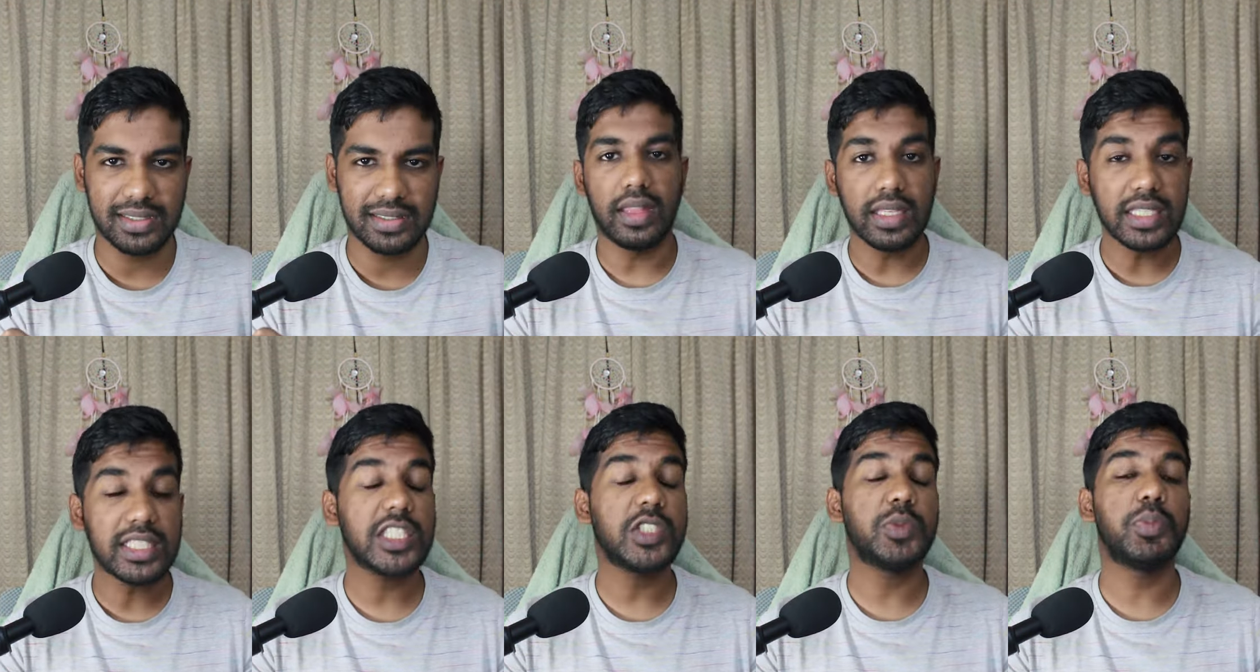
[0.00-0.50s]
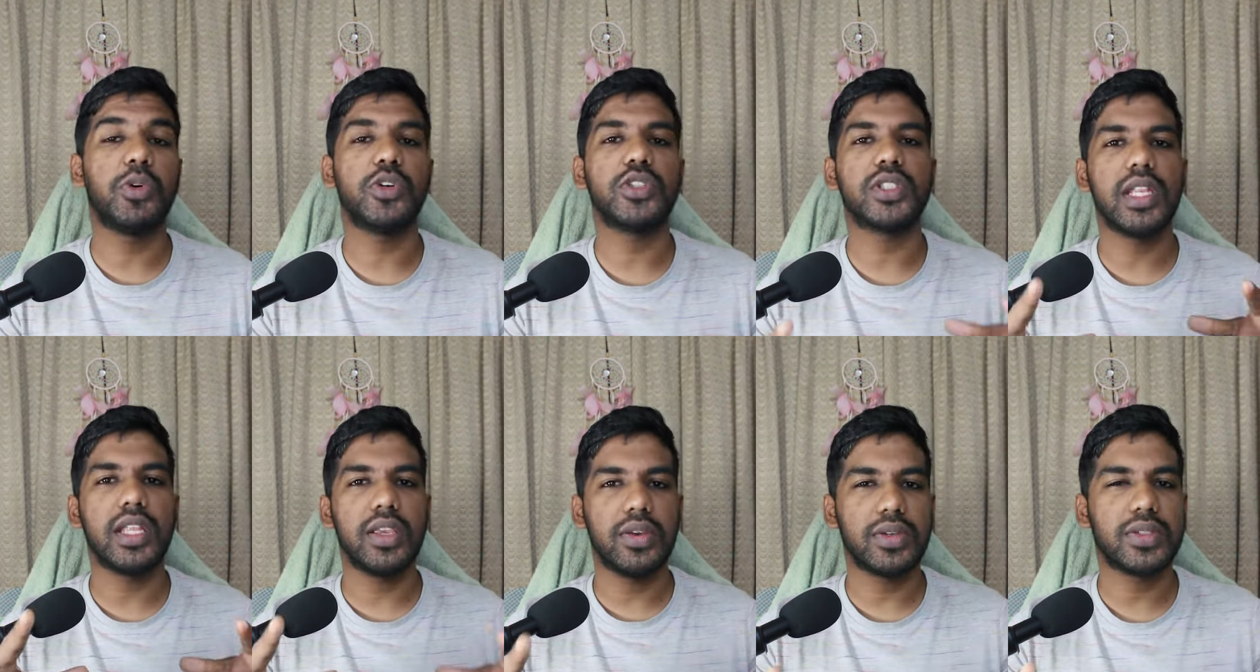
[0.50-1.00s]
This is
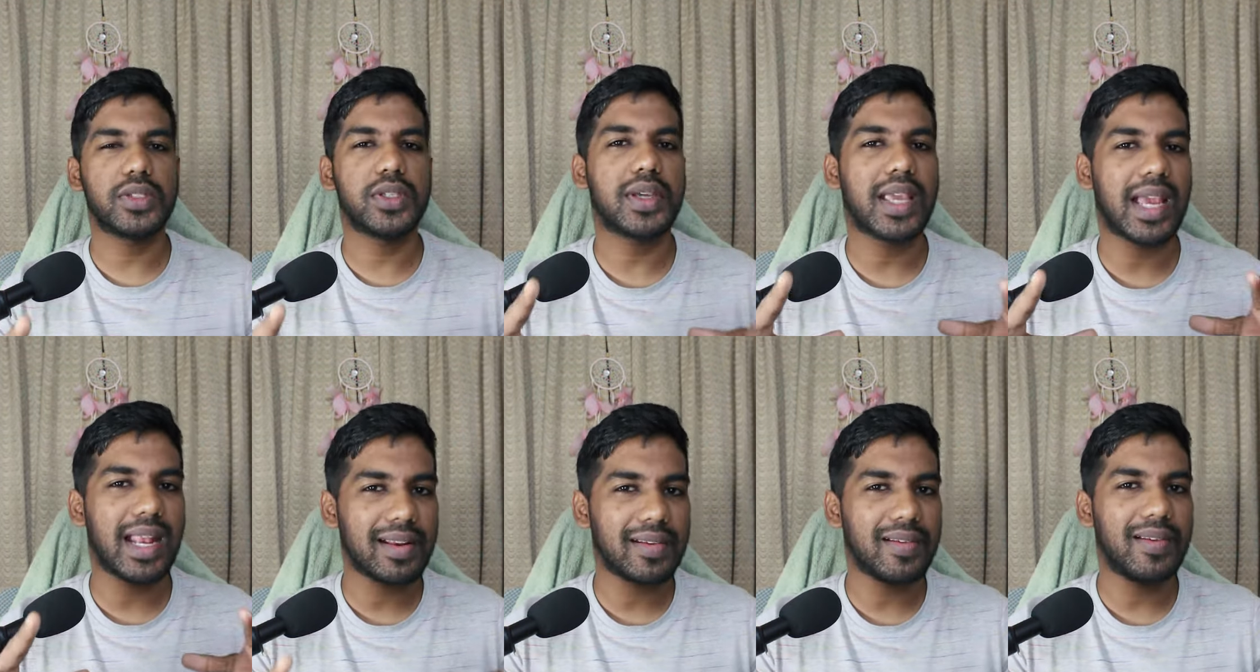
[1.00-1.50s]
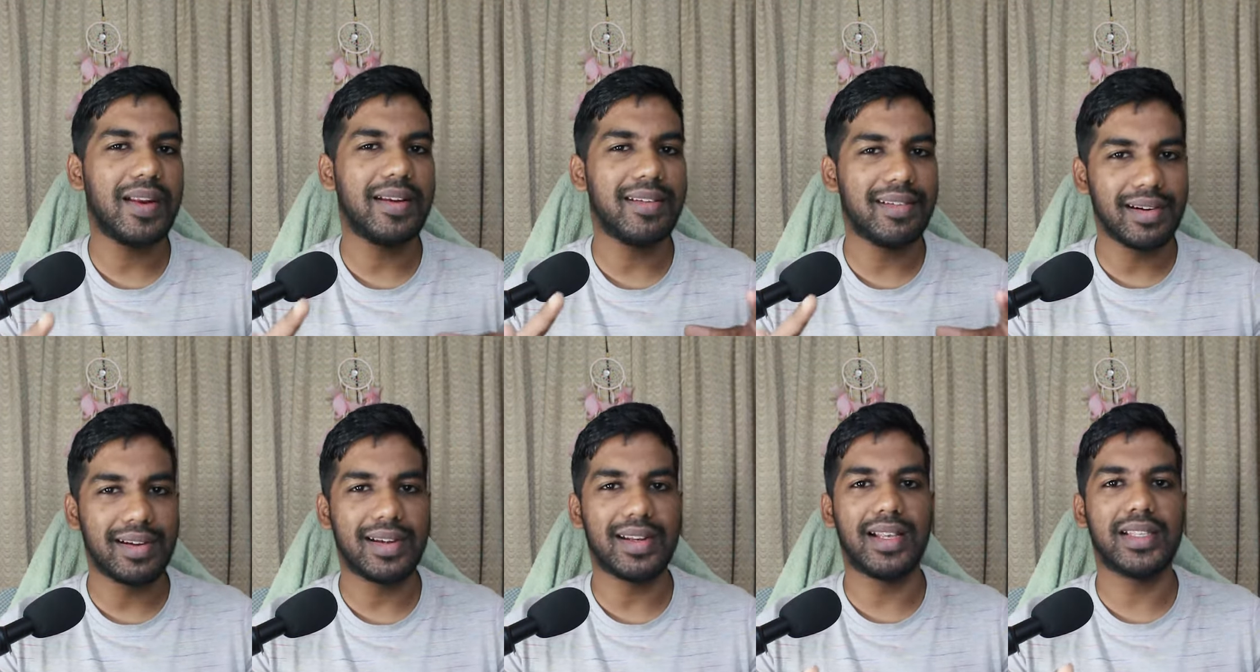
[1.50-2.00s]
mostly used to calculate
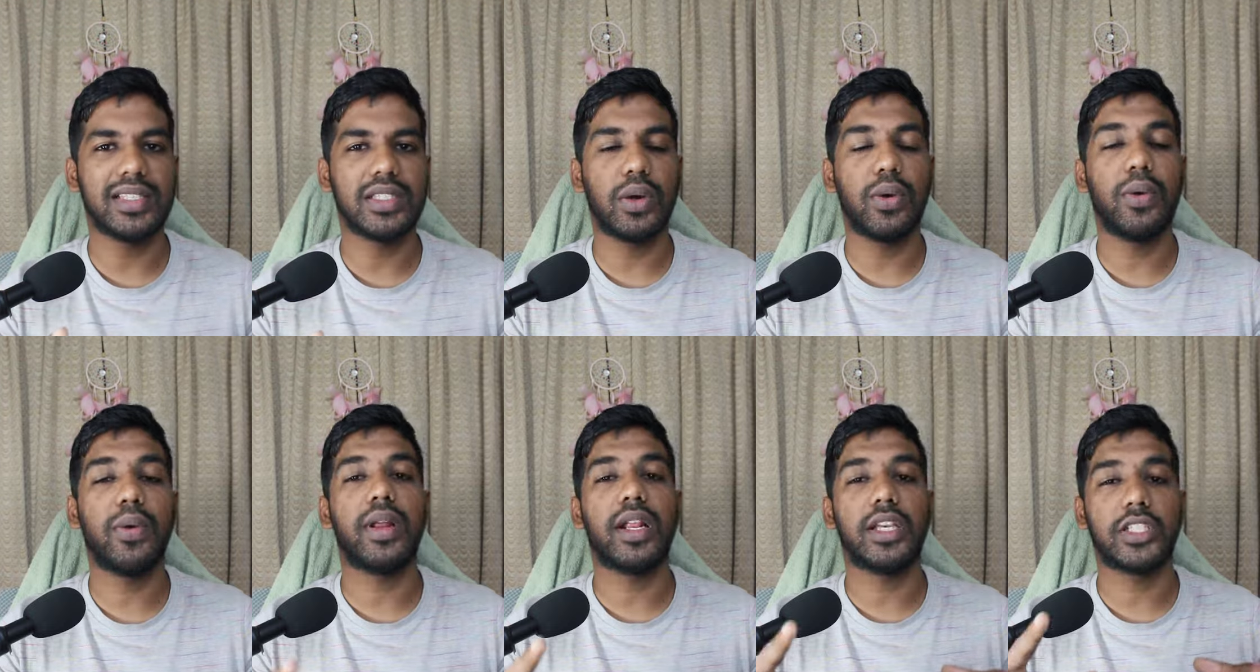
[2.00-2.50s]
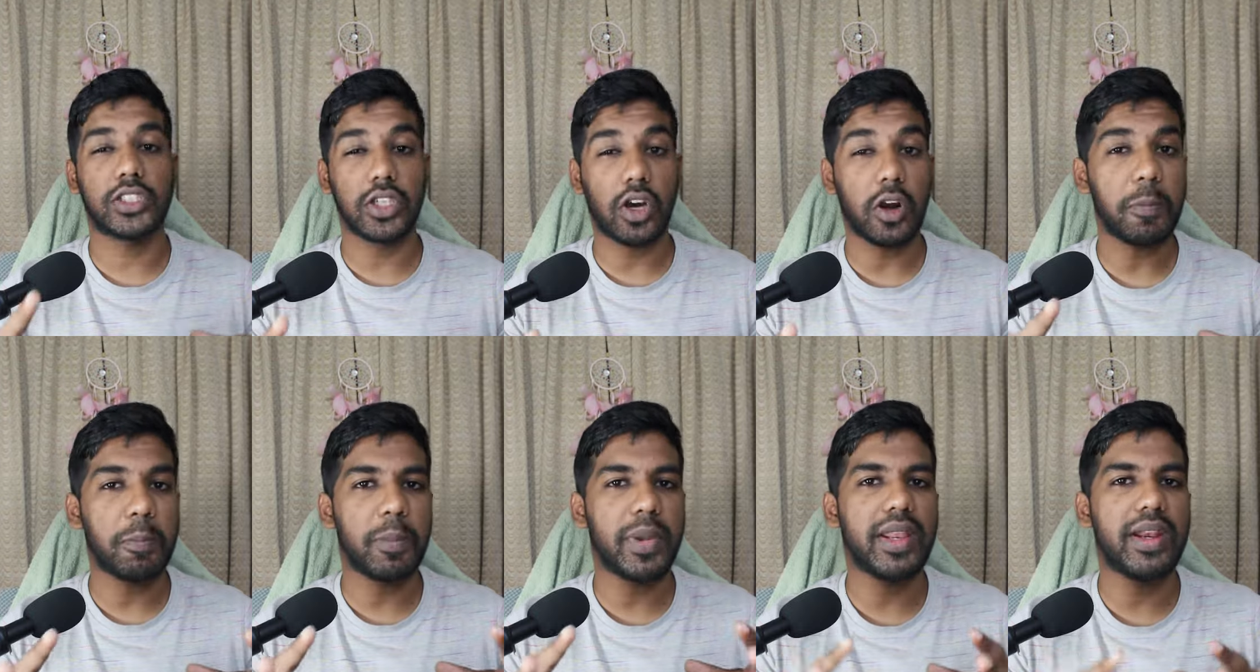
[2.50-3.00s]
returns over a
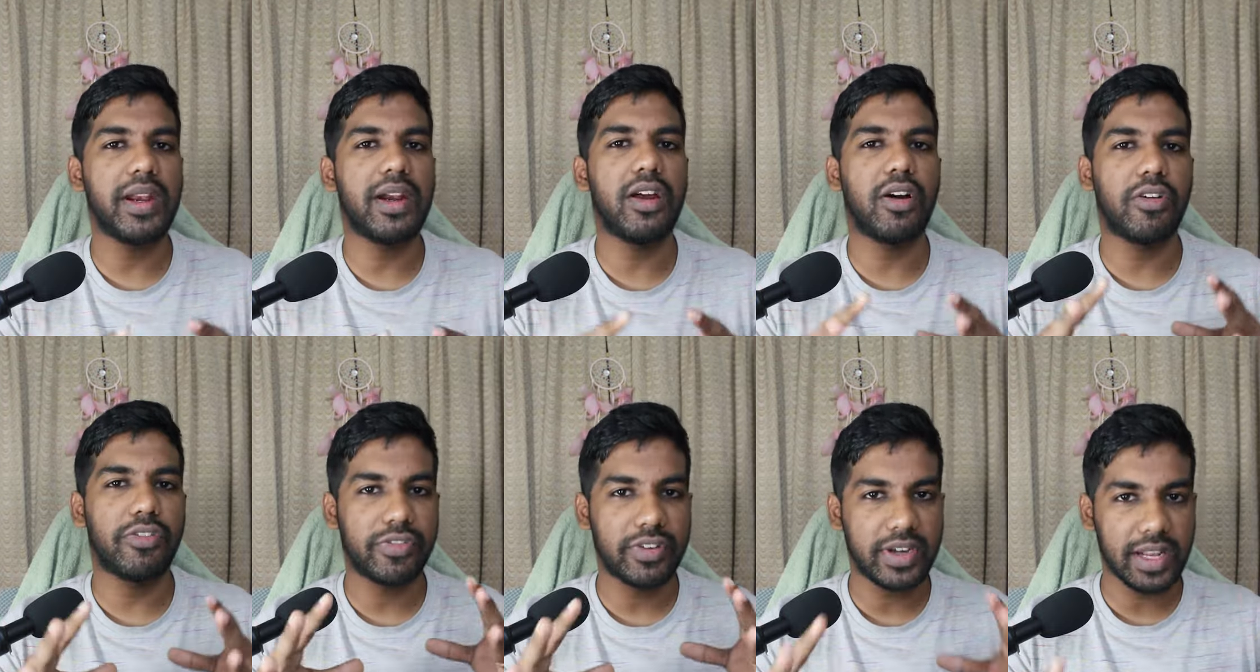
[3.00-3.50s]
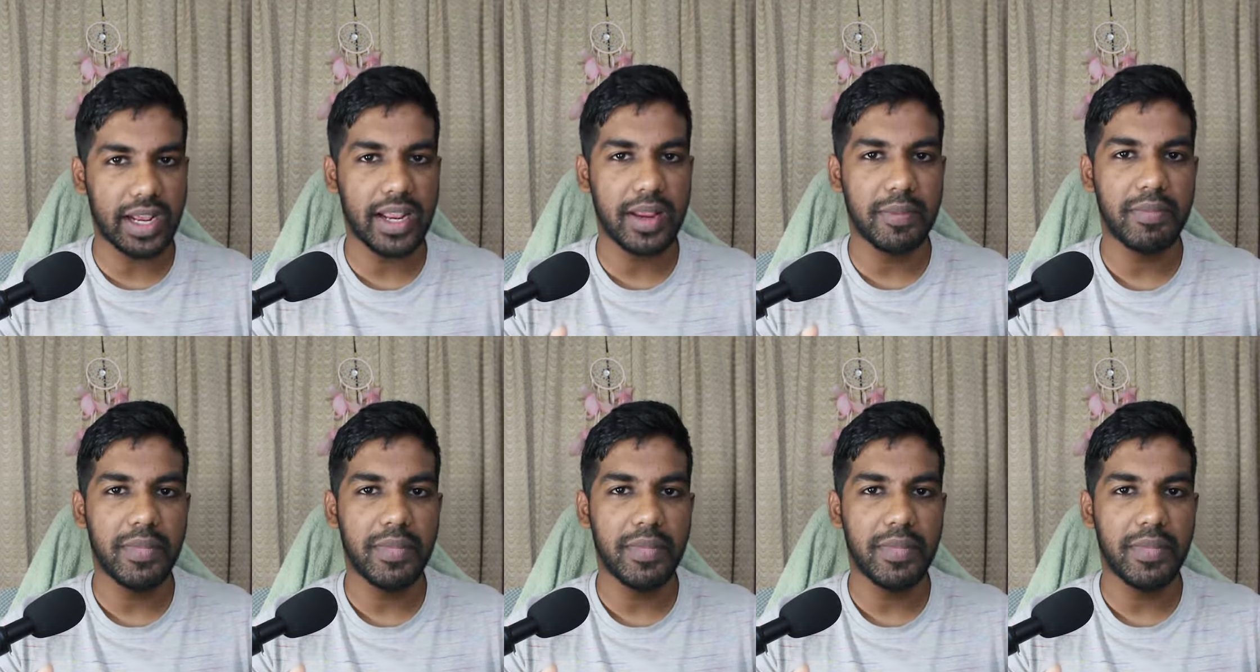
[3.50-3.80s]
short period of time.